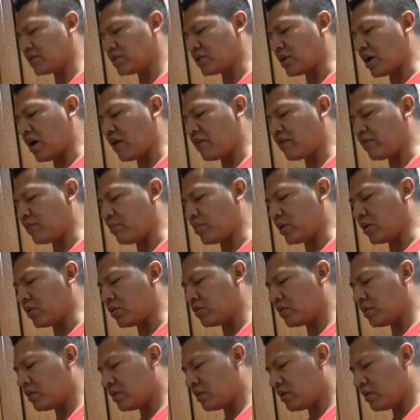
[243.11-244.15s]
soft
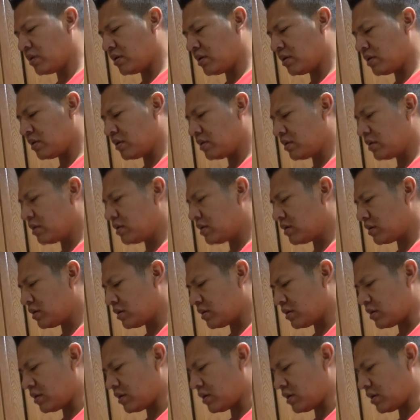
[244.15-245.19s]
bone
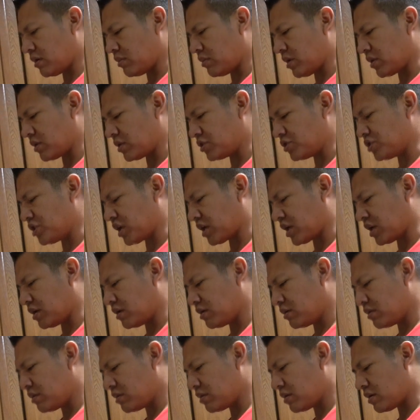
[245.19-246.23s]
on the
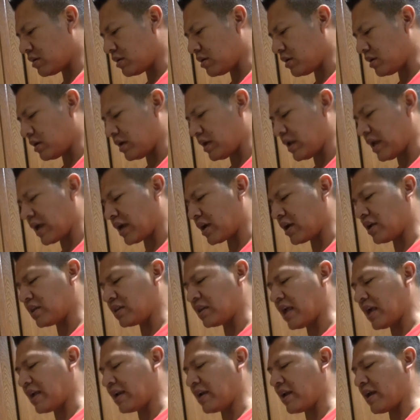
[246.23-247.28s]
chicken, and I cut
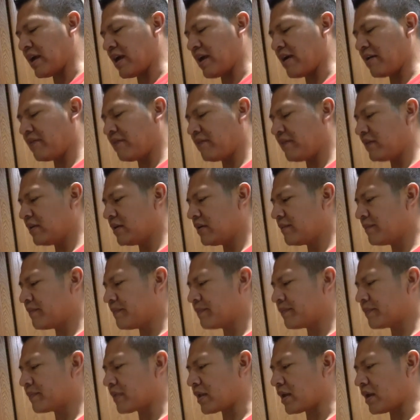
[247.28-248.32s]
that in half,
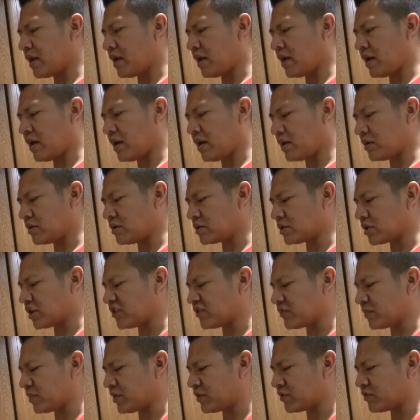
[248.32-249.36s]
and it just
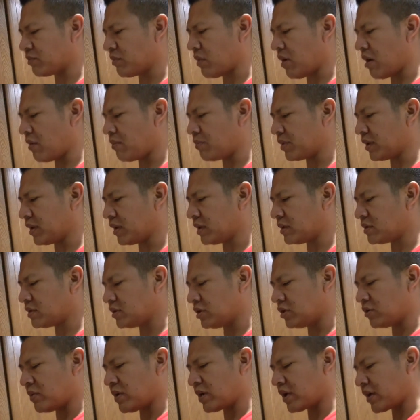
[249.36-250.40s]
gives me a small piece.
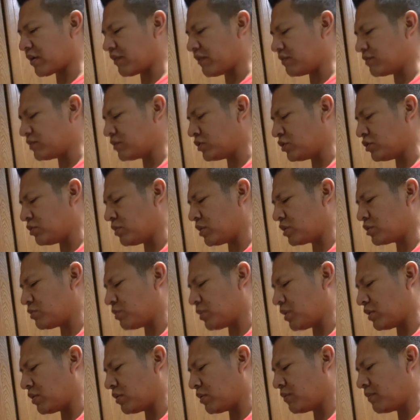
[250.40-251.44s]
You don't want to give them too much
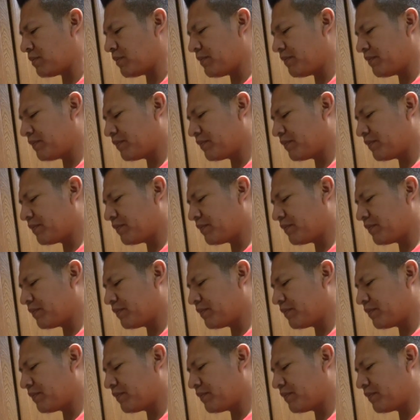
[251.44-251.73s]
bone,